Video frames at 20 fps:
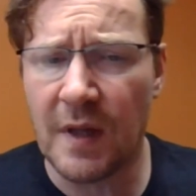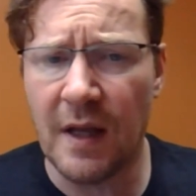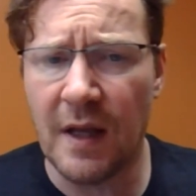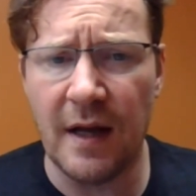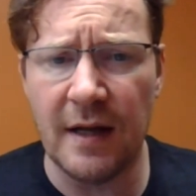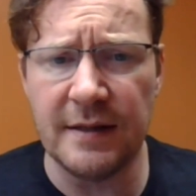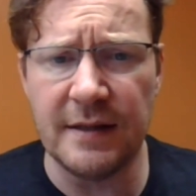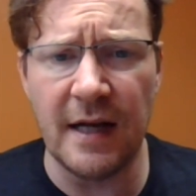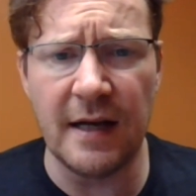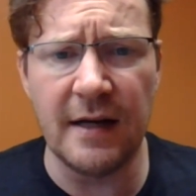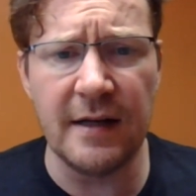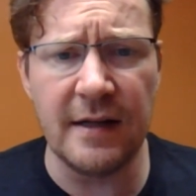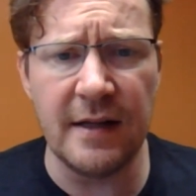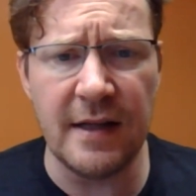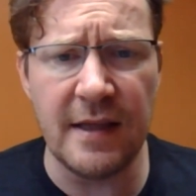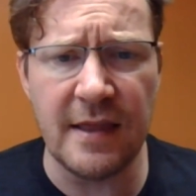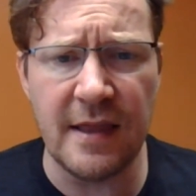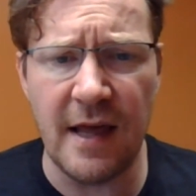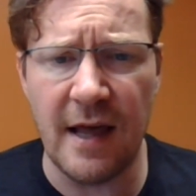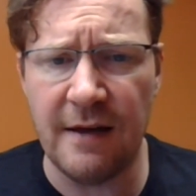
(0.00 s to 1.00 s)

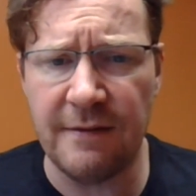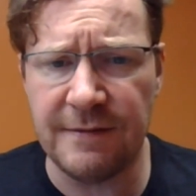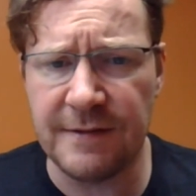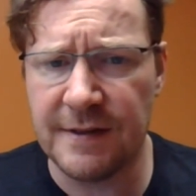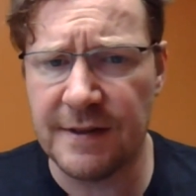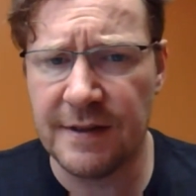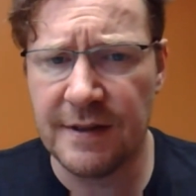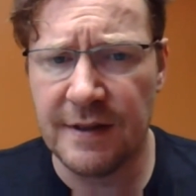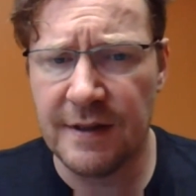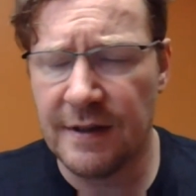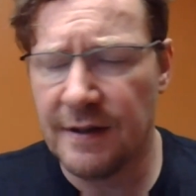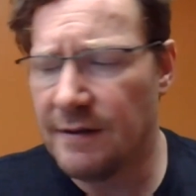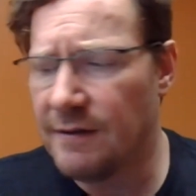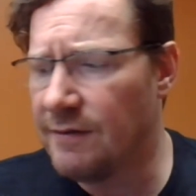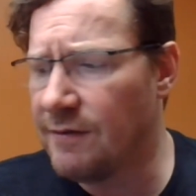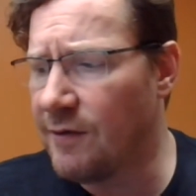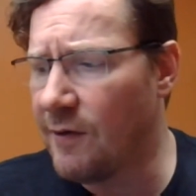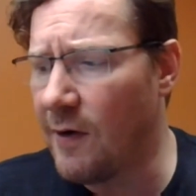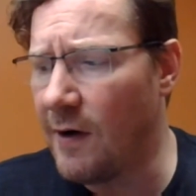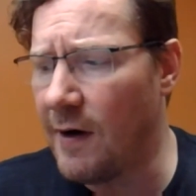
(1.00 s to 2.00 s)
identity theft,
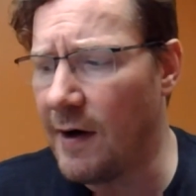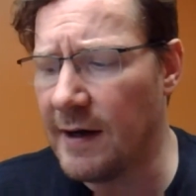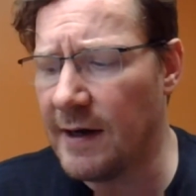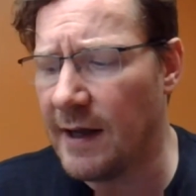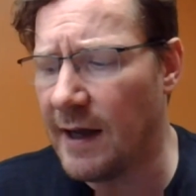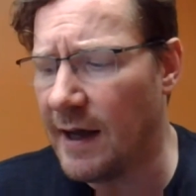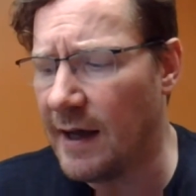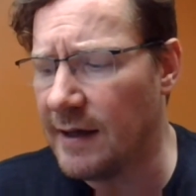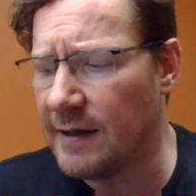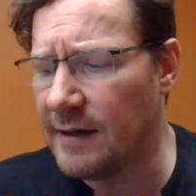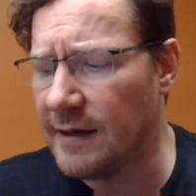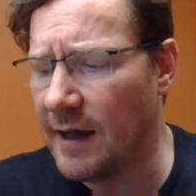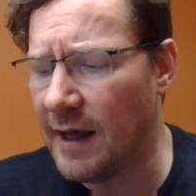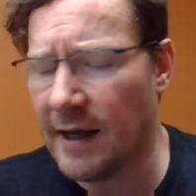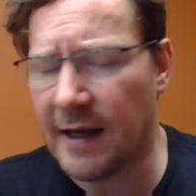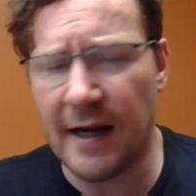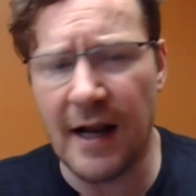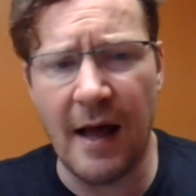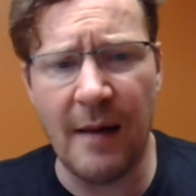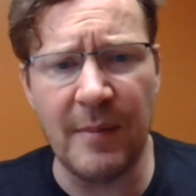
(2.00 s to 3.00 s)
fraud on
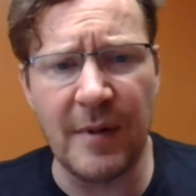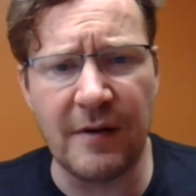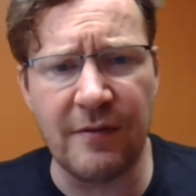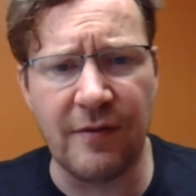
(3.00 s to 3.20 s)
economic